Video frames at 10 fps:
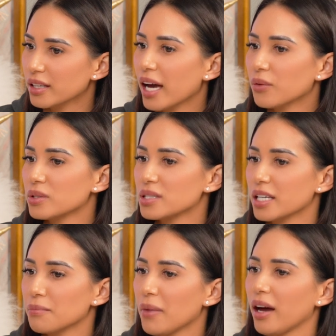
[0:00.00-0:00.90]
that was
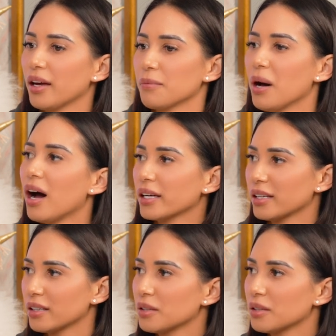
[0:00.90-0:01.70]
like my pocket.